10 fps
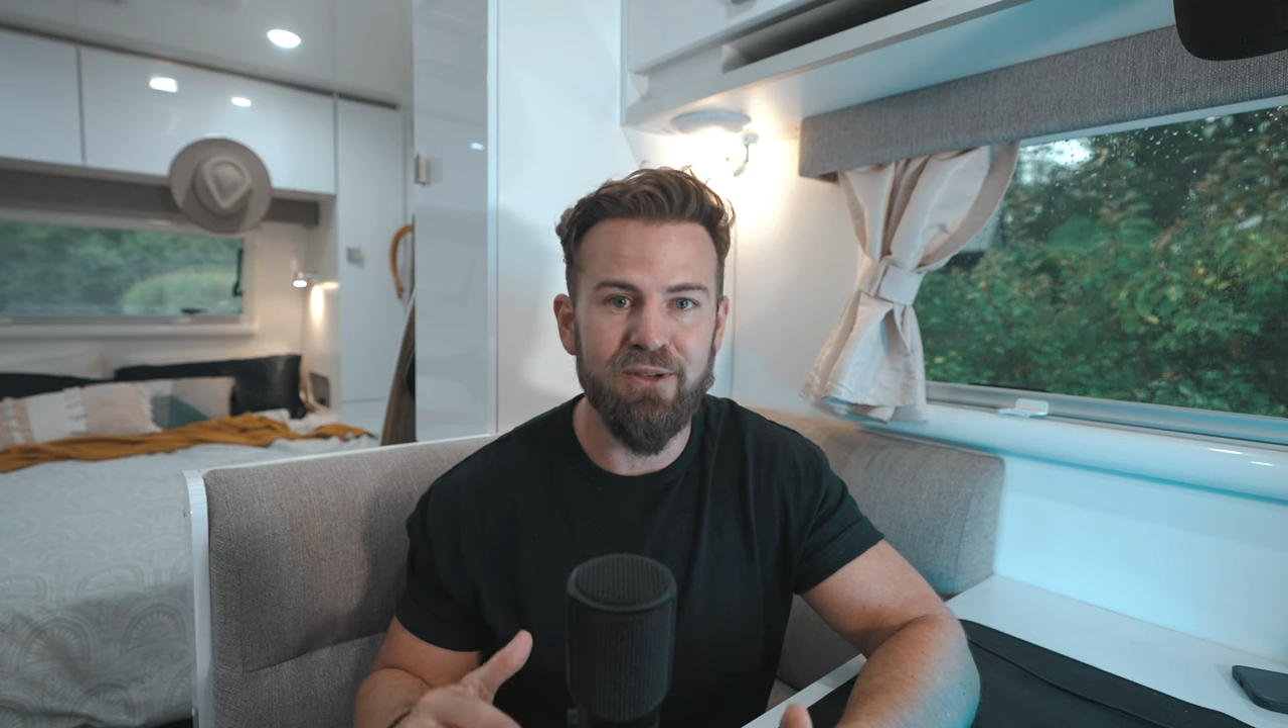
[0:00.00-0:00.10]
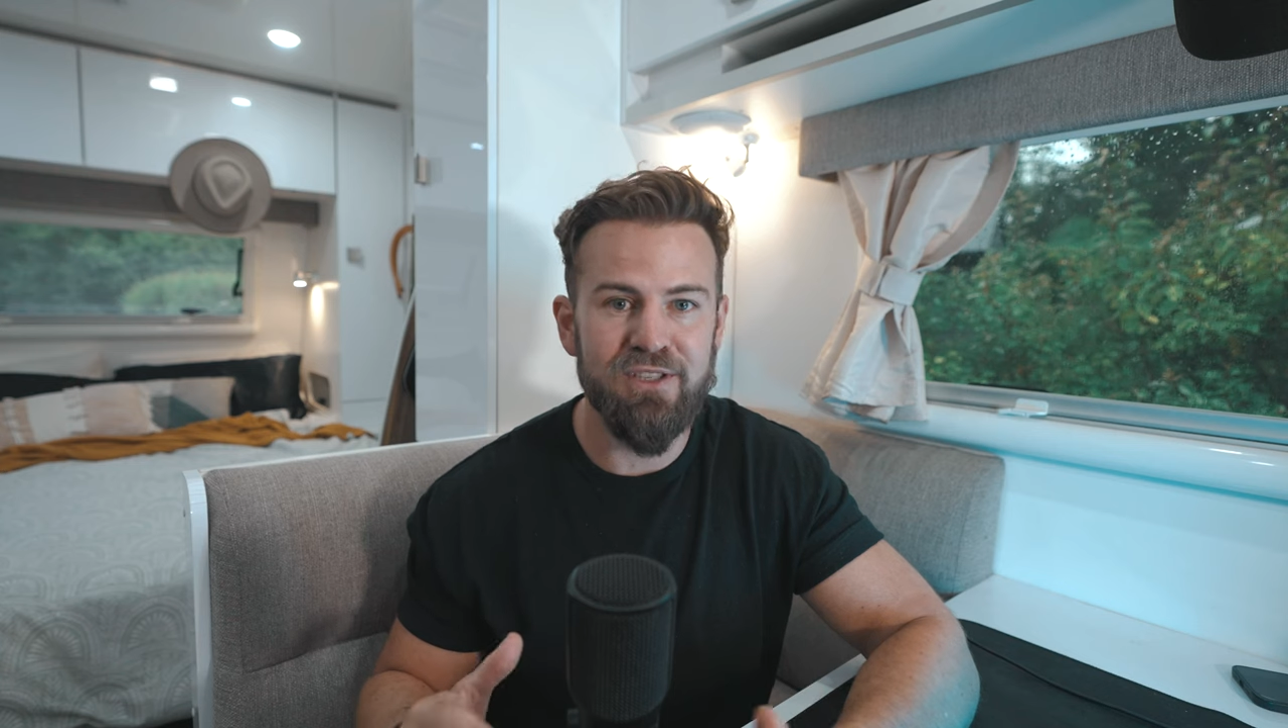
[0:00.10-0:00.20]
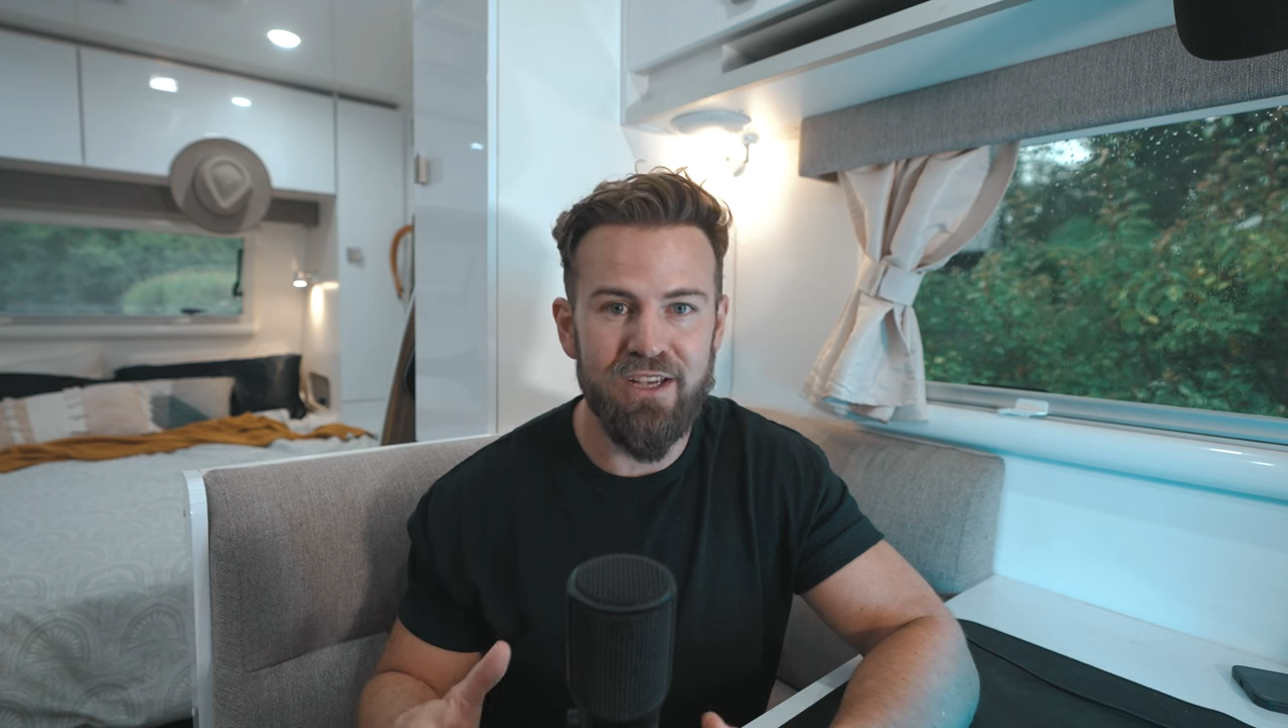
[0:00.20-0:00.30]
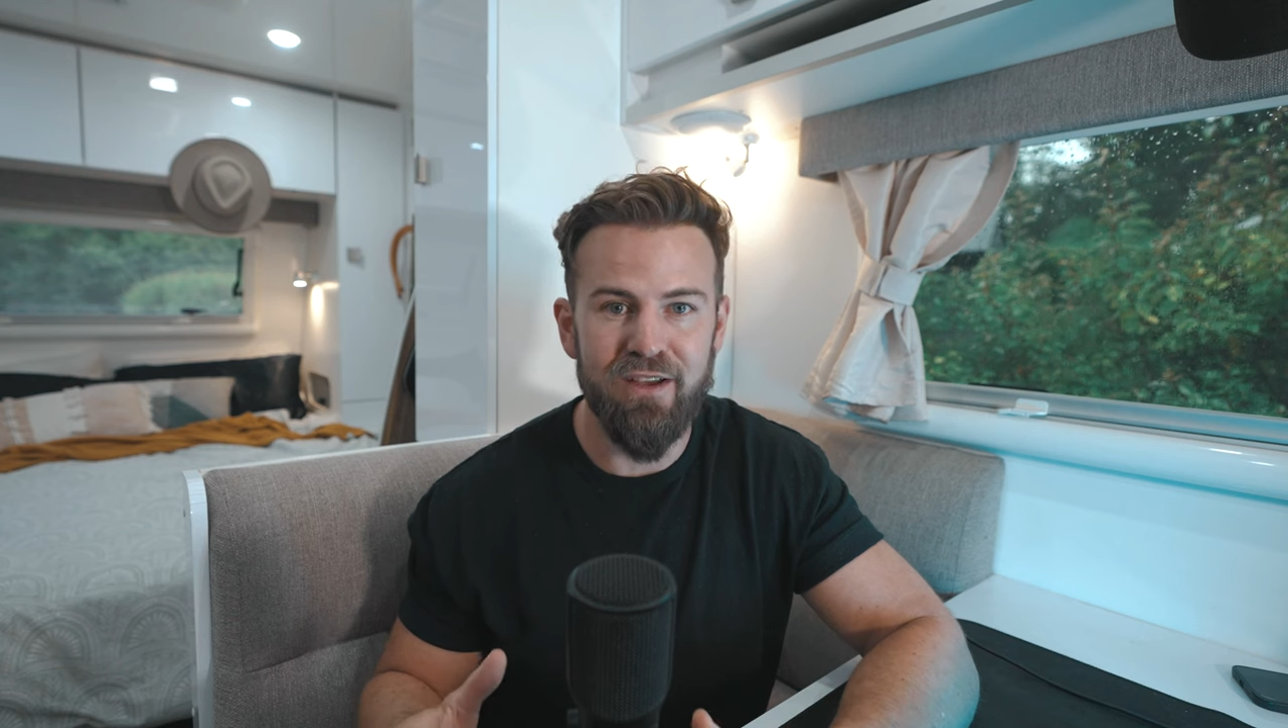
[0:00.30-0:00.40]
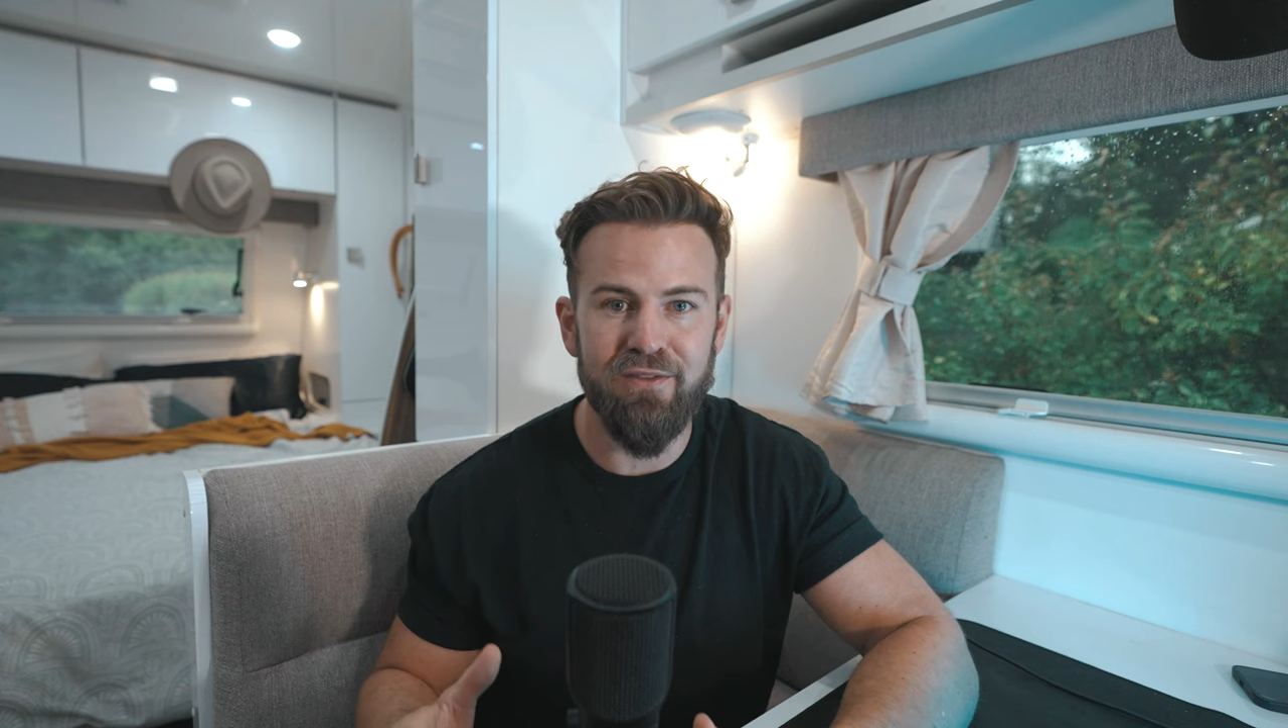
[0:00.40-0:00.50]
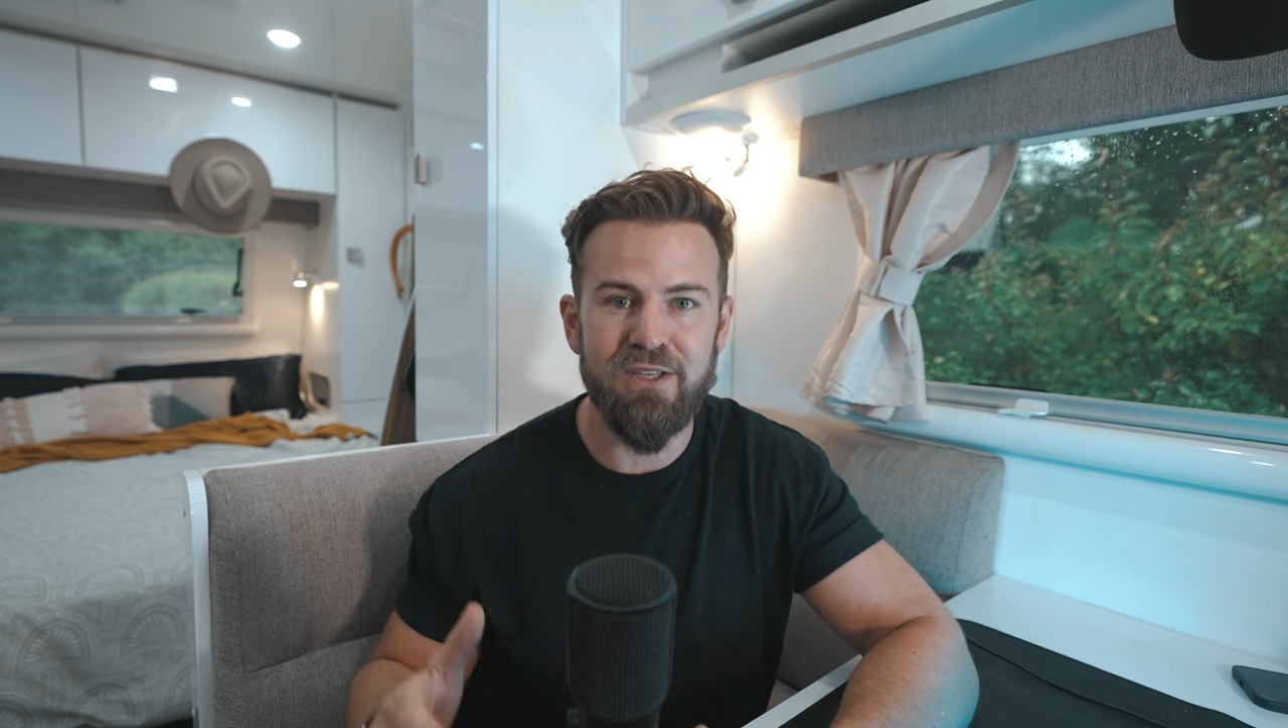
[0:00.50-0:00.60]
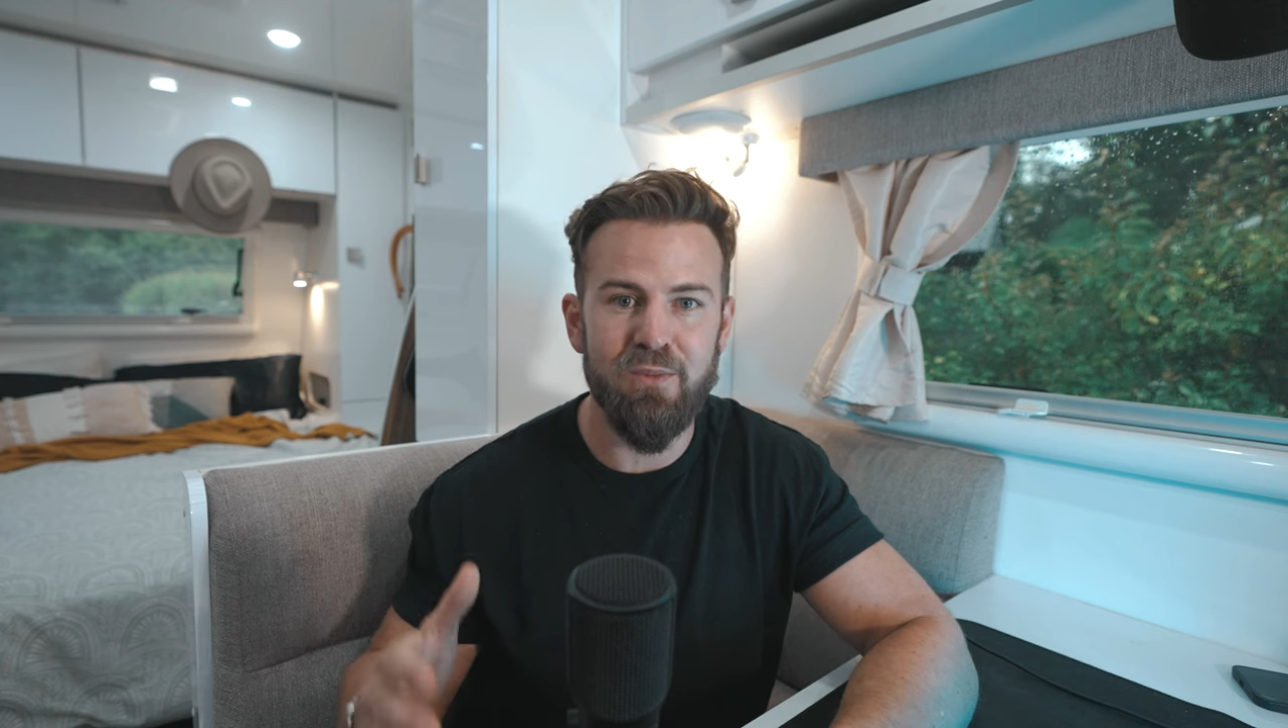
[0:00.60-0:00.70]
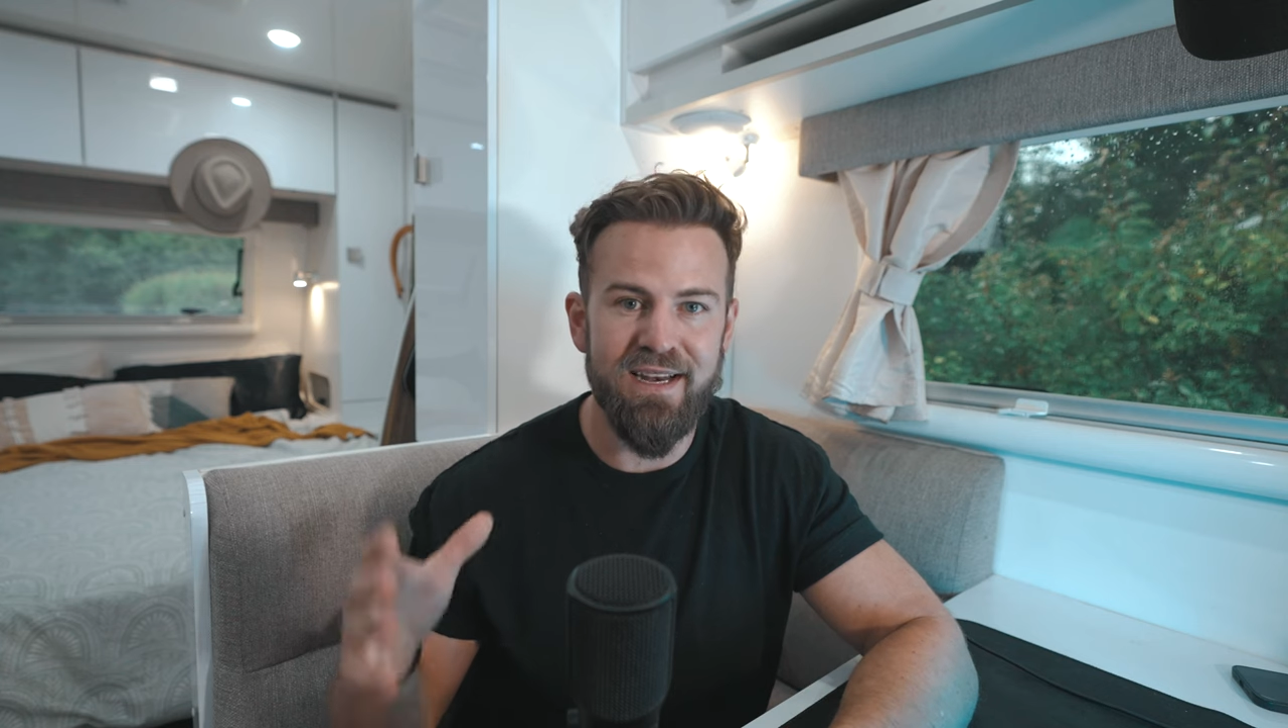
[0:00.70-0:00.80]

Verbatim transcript: or service